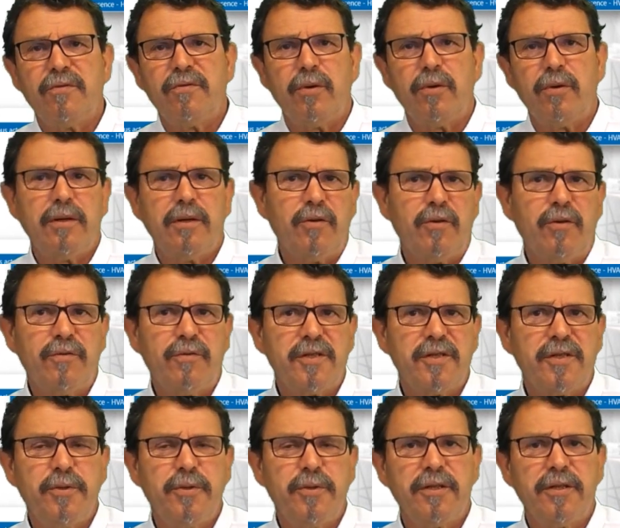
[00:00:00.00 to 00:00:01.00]
for
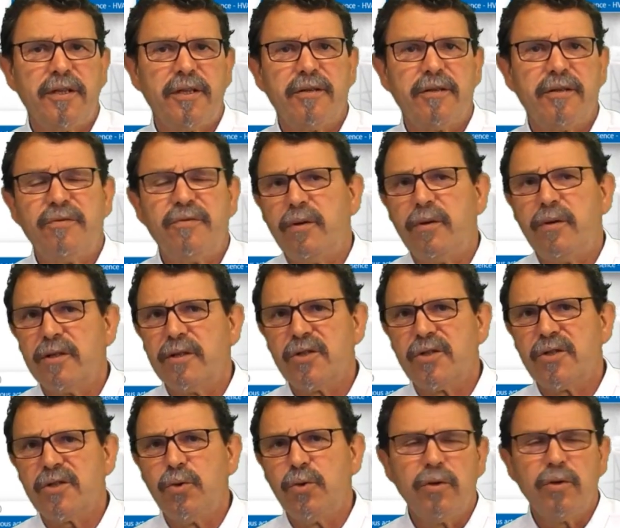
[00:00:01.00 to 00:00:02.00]
office building, for
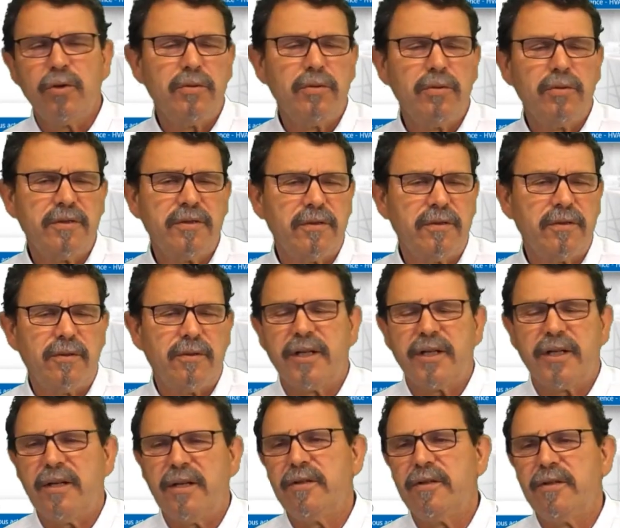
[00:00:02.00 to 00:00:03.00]
schoolrooms or
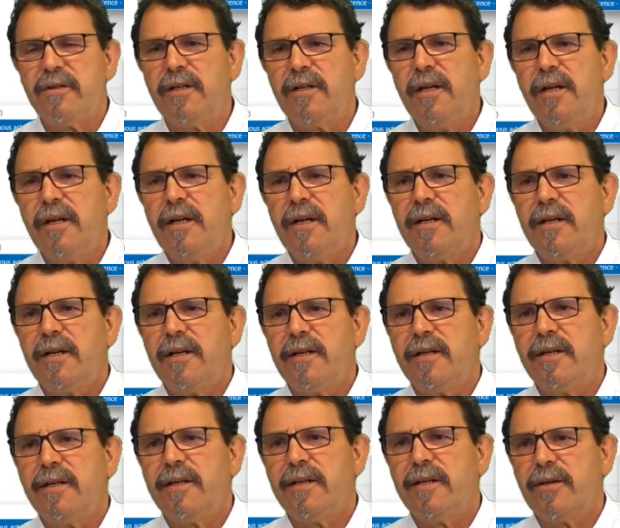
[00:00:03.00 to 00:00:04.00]
whatever
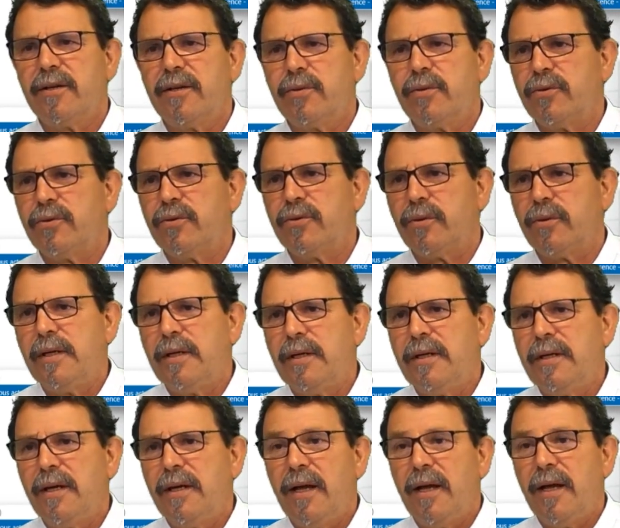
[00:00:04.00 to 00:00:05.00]
in control.
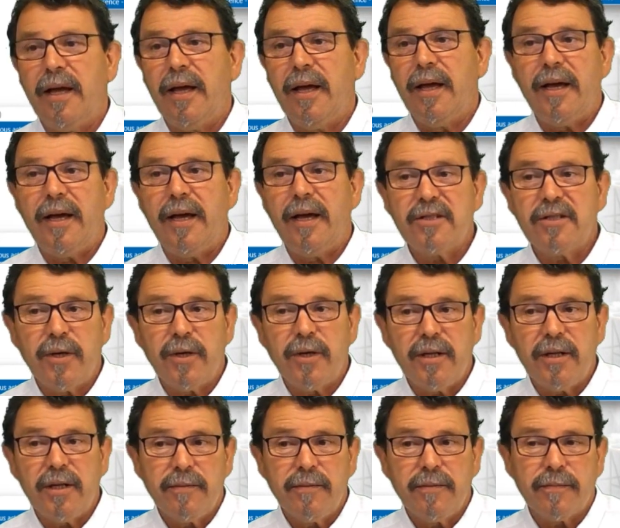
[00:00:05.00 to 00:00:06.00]
As
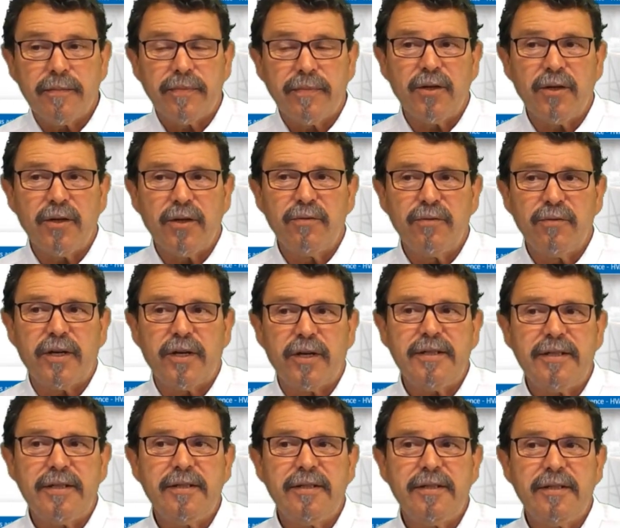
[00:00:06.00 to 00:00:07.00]
well, don't
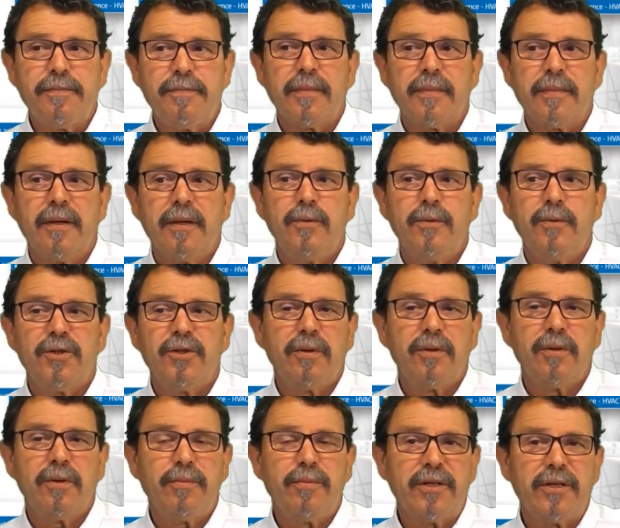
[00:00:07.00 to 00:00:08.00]
forget, we
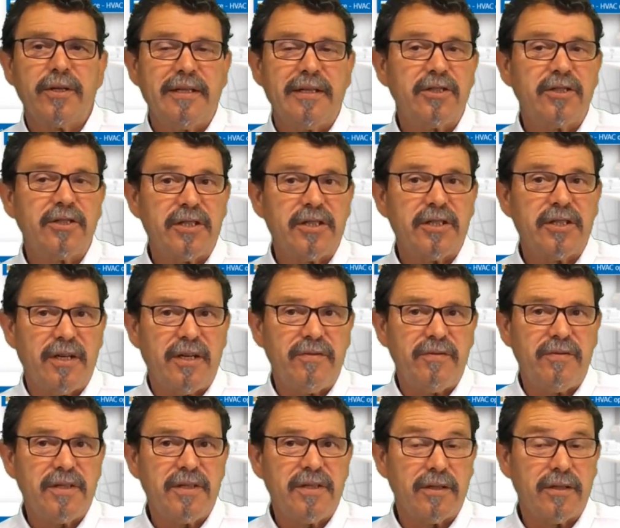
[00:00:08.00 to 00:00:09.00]
talk about energy
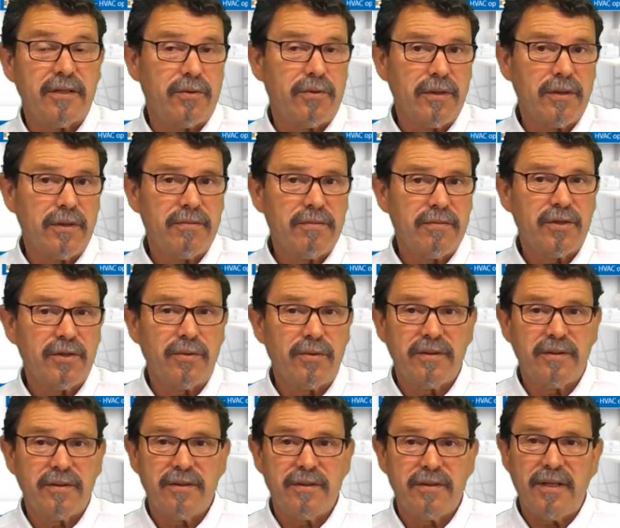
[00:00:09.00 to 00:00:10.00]
savings at all. So
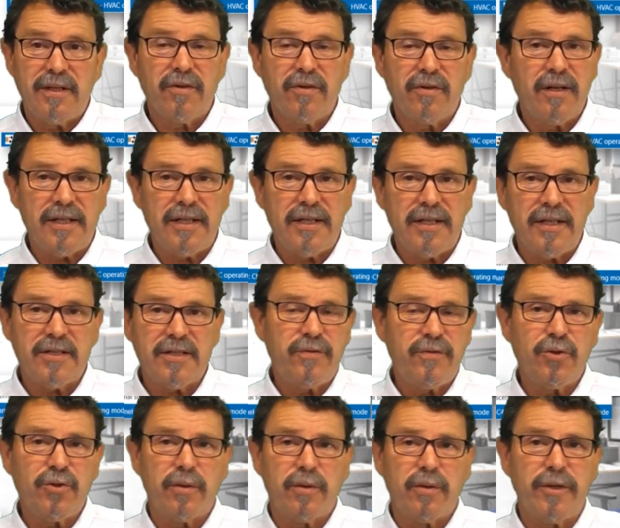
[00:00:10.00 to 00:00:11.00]
nevertheless, if
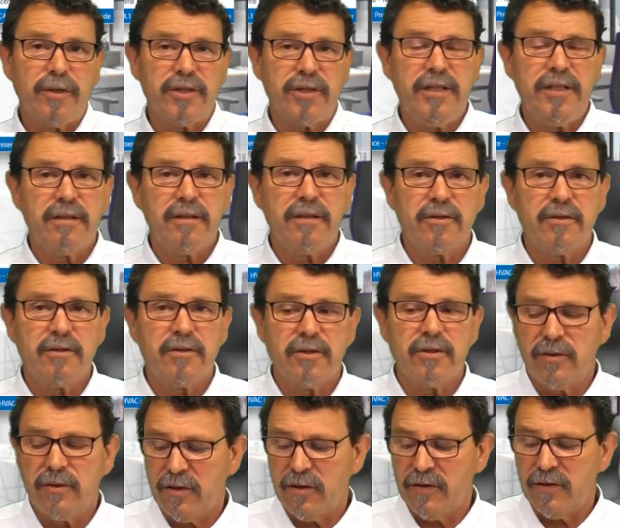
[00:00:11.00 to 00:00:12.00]
you talk about heating
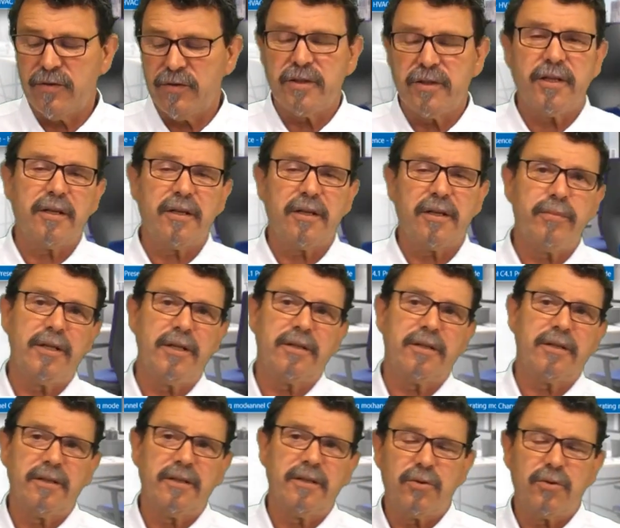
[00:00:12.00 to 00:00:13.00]
control or if you talk
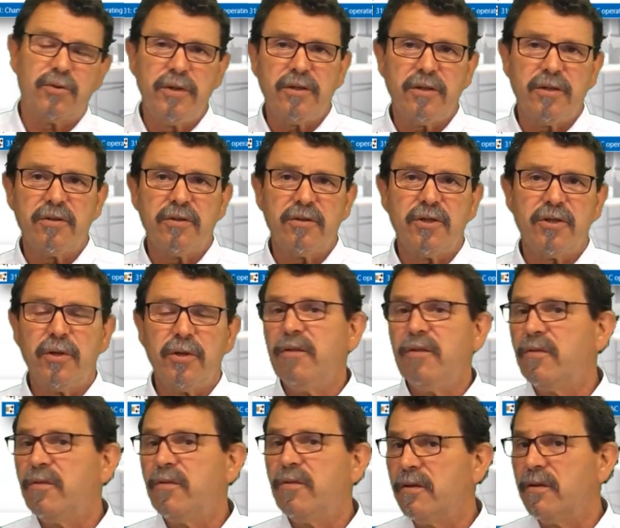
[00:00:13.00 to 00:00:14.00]
about cooling control,
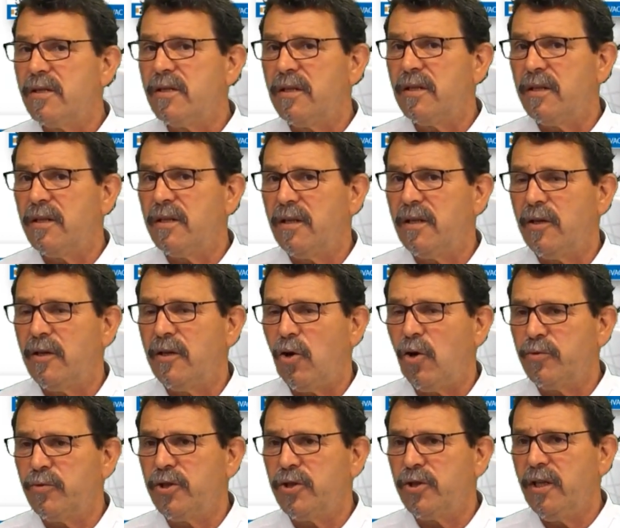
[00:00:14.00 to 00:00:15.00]
if there is an
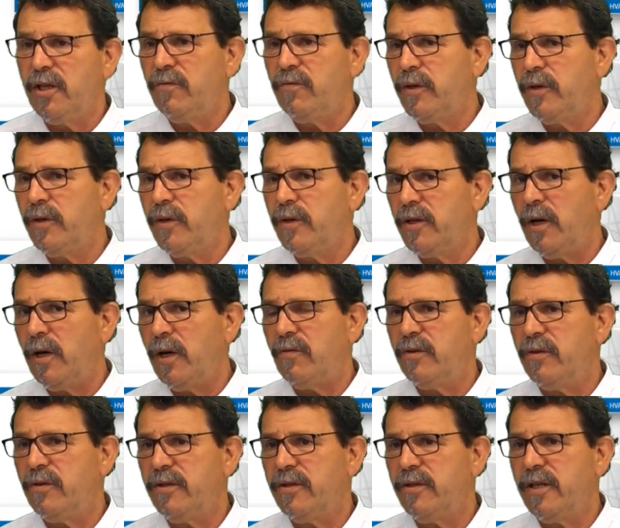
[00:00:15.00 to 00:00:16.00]
option, if we do
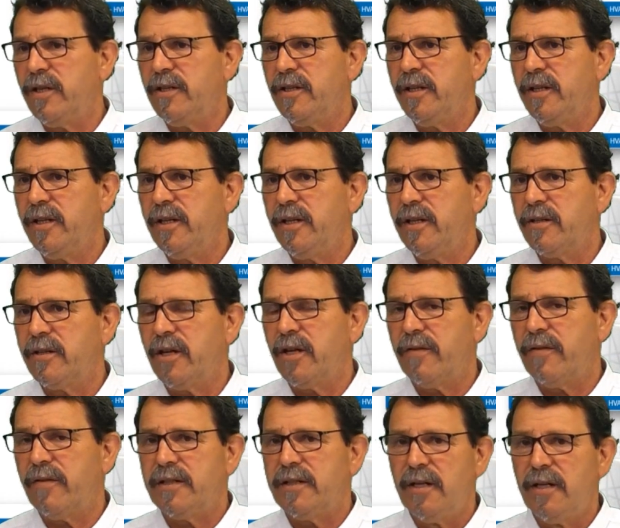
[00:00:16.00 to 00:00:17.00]
have the
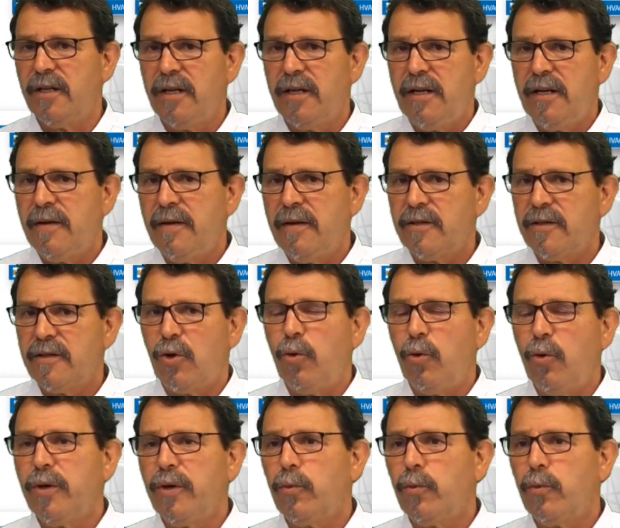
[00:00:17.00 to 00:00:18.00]
event to
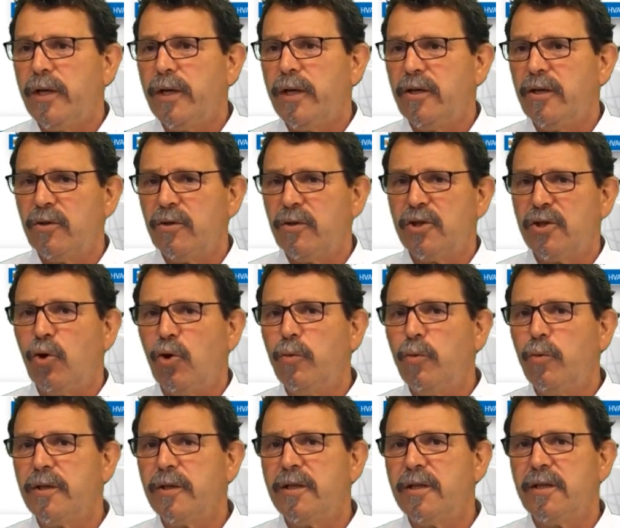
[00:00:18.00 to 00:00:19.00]
open a window, to
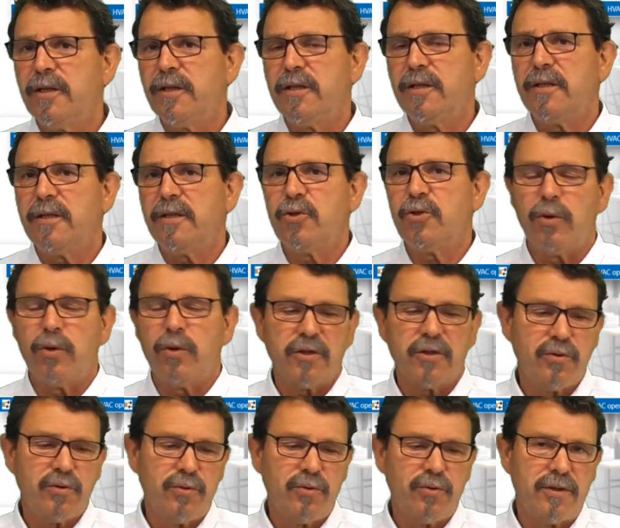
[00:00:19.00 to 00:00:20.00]
open a door
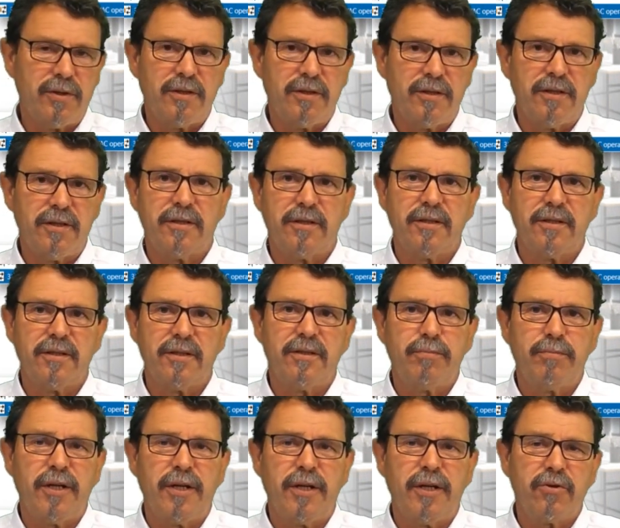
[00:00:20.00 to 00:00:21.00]
to a
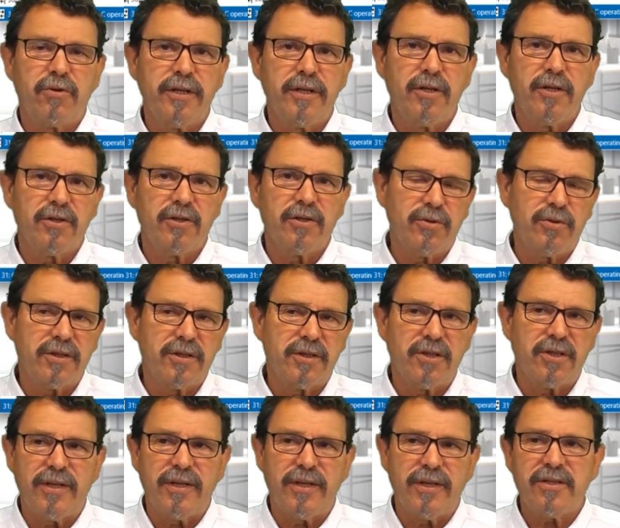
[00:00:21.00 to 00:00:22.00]
balcony or to a
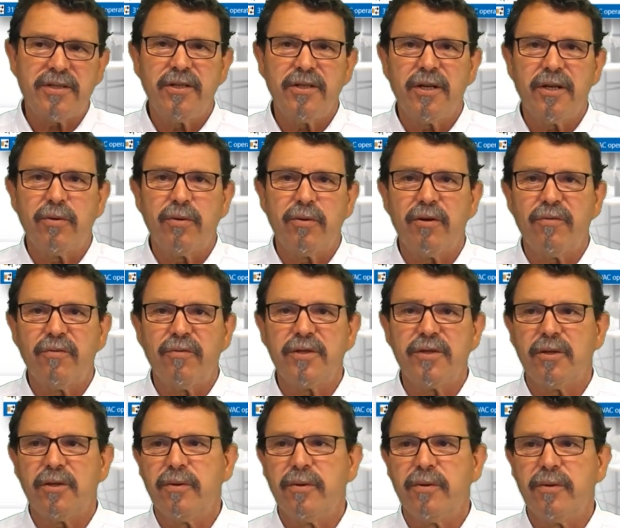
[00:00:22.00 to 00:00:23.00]
terrace in our
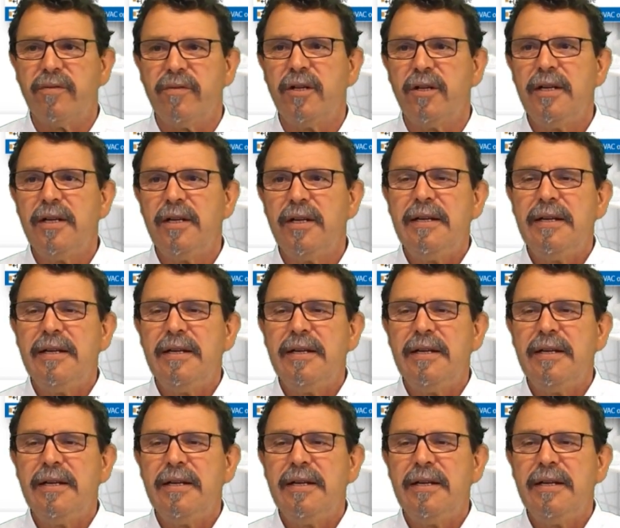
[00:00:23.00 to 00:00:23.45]
office, however,